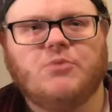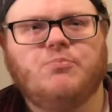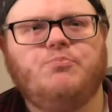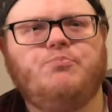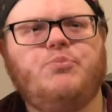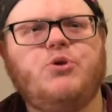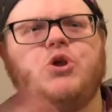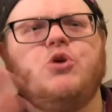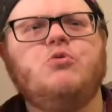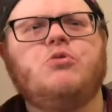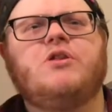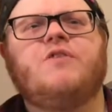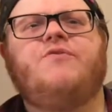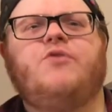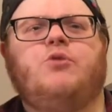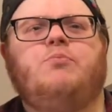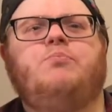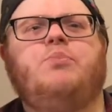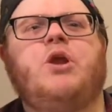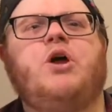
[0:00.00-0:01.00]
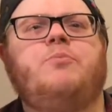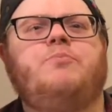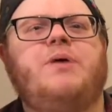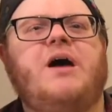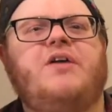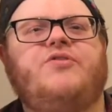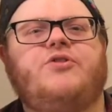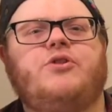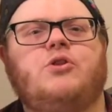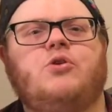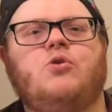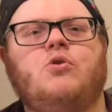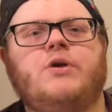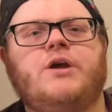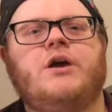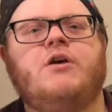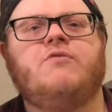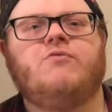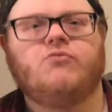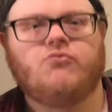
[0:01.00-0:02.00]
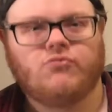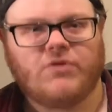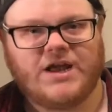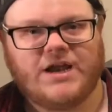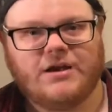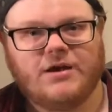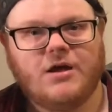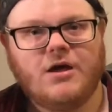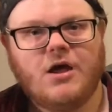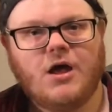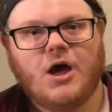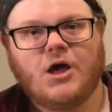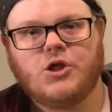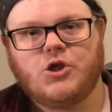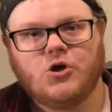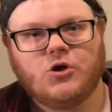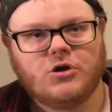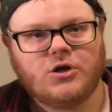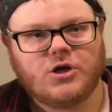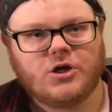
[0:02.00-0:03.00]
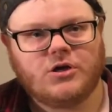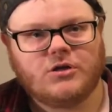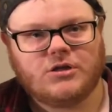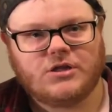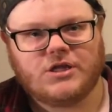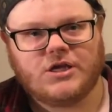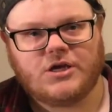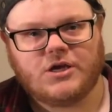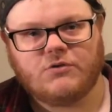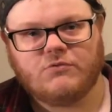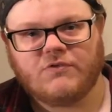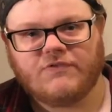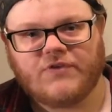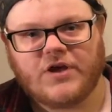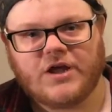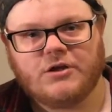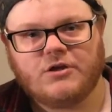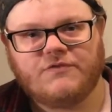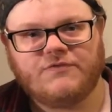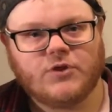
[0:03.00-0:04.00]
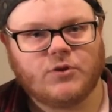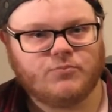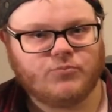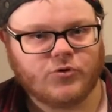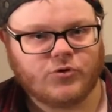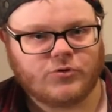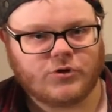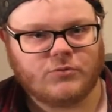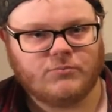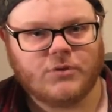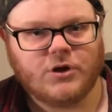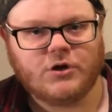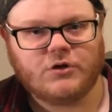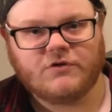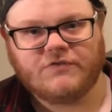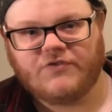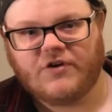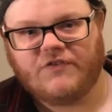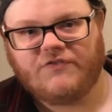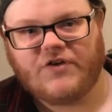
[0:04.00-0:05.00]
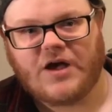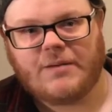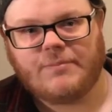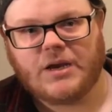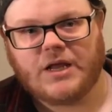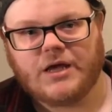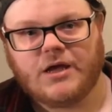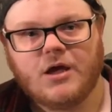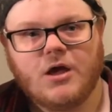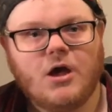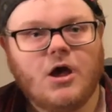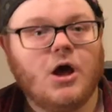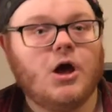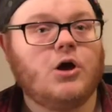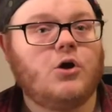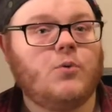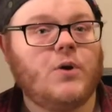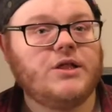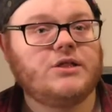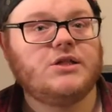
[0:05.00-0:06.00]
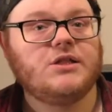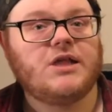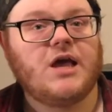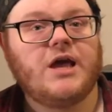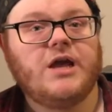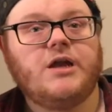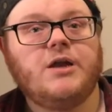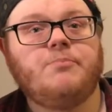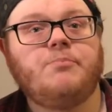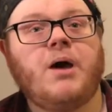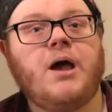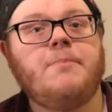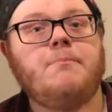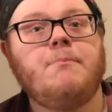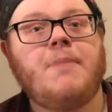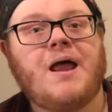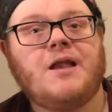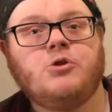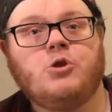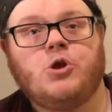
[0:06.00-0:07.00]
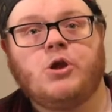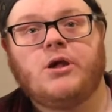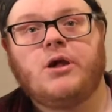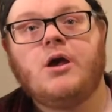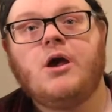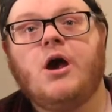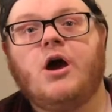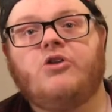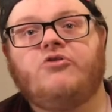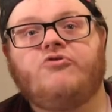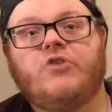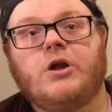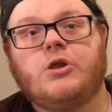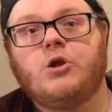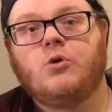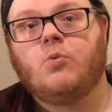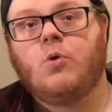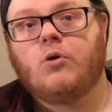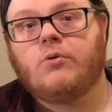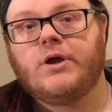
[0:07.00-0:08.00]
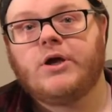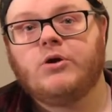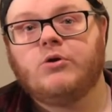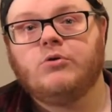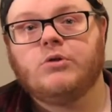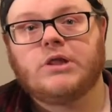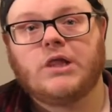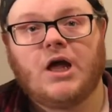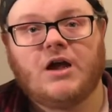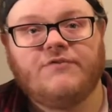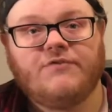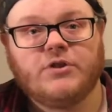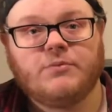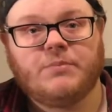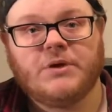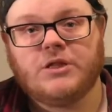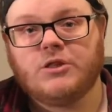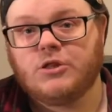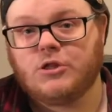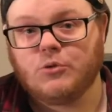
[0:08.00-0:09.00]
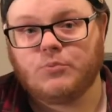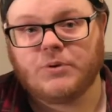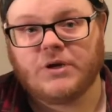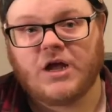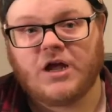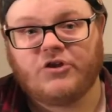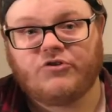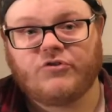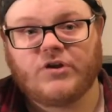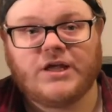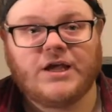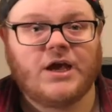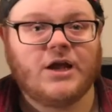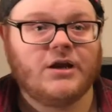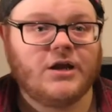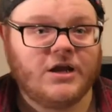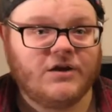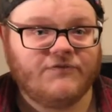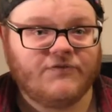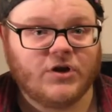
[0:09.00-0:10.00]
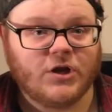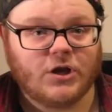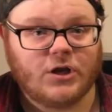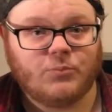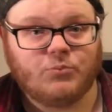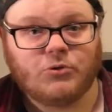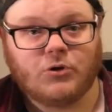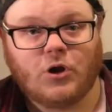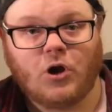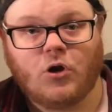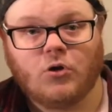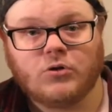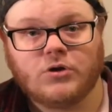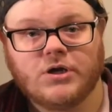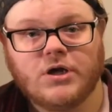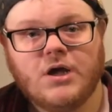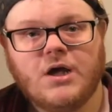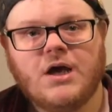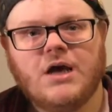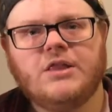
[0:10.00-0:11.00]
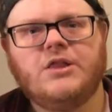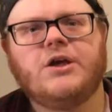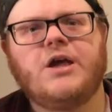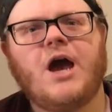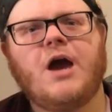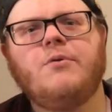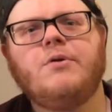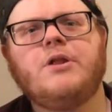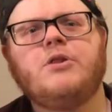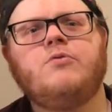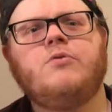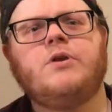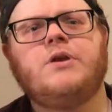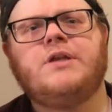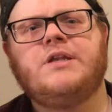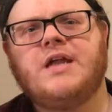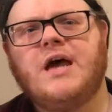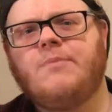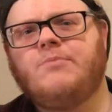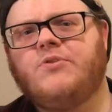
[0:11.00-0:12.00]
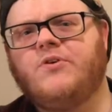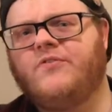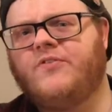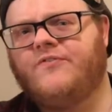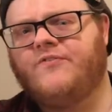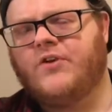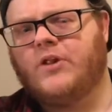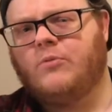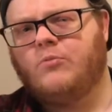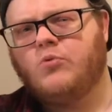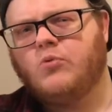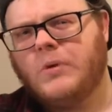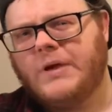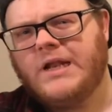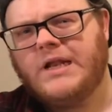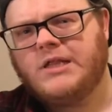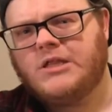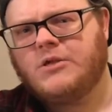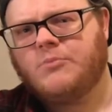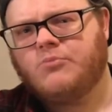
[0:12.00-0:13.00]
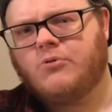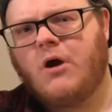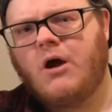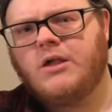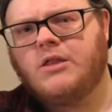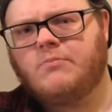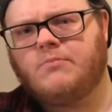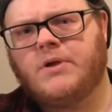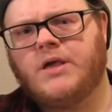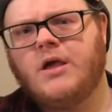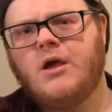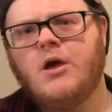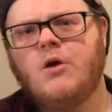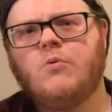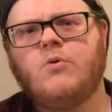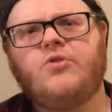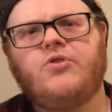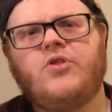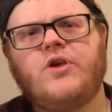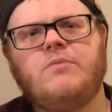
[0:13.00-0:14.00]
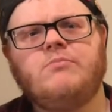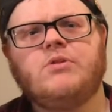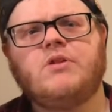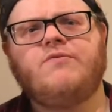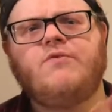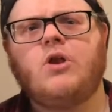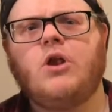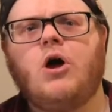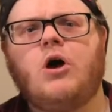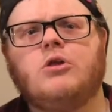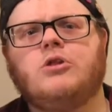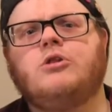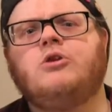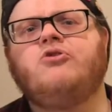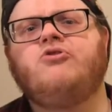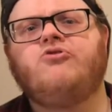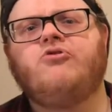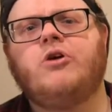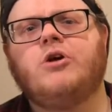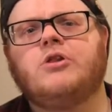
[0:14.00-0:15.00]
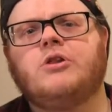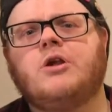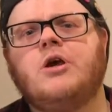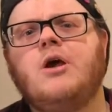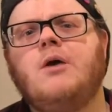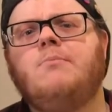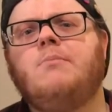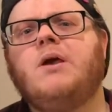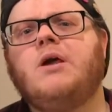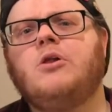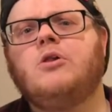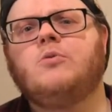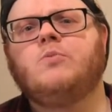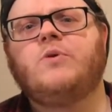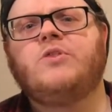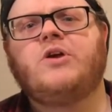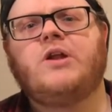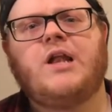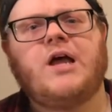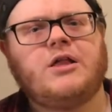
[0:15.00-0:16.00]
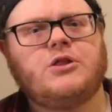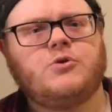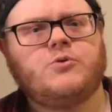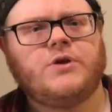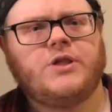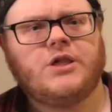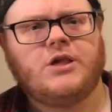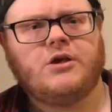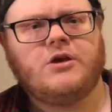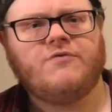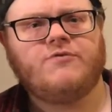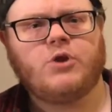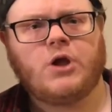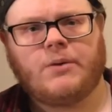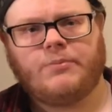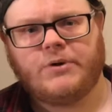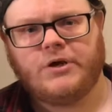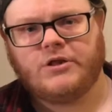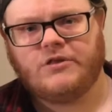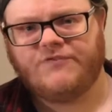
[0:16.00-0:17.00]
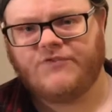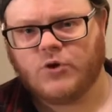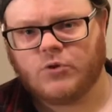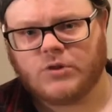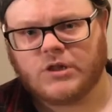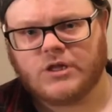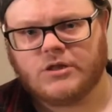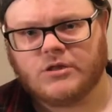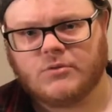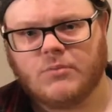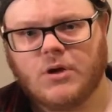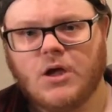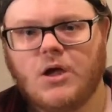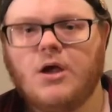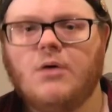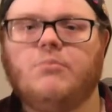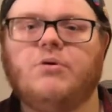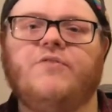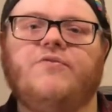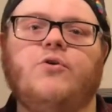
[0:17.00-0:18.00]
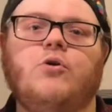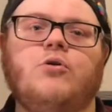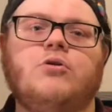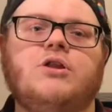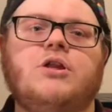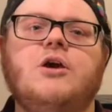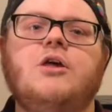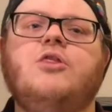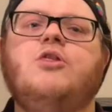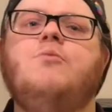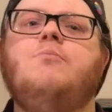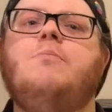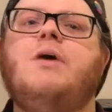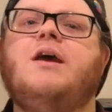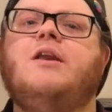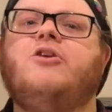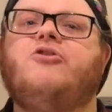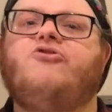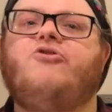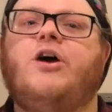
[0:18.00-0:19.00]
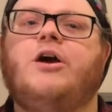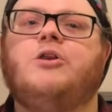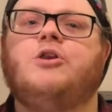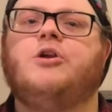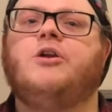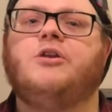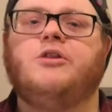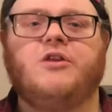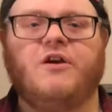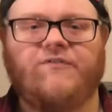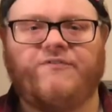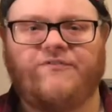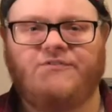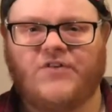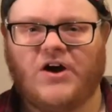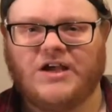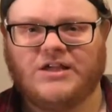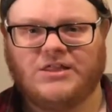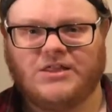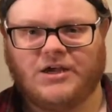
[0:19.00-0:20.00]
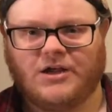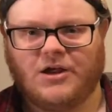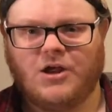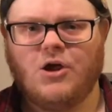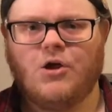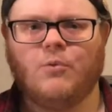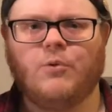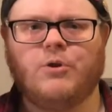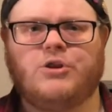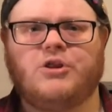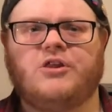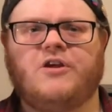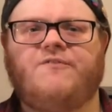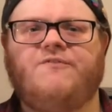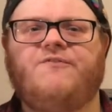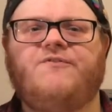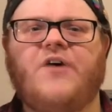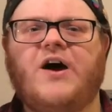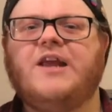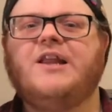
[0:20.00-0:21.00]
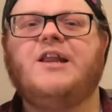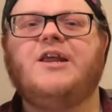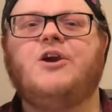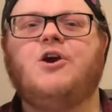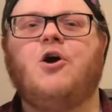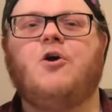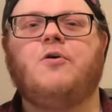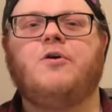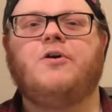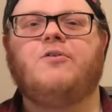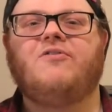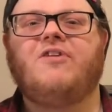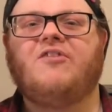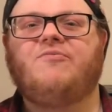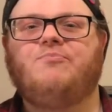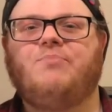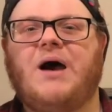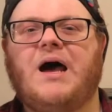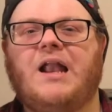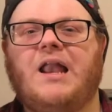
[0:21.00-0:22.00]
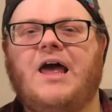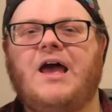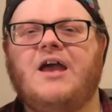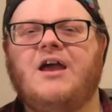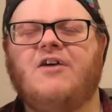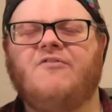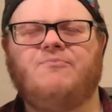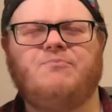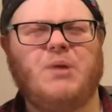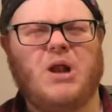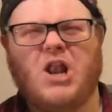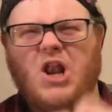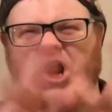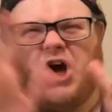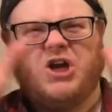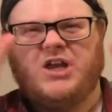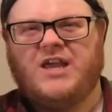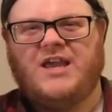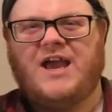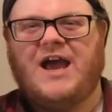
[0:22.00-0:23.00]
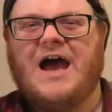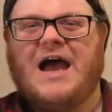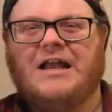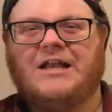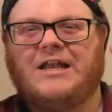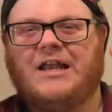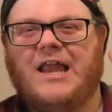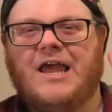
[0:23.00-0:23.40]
the beautiful bloodbath story of Rin, a young girl seeking revenge for the brutal murder of her family. Her quest is aided by Manji, a tragic warrior whose life has been supernaturally and infinitely prolonged. The character and depth of the film really surprised me, with themes of loss and trust mingled with class critique of Japanese feudalism. But of course, the main attraction is the fighting, which is a finely choreographed ballet of bloody hacked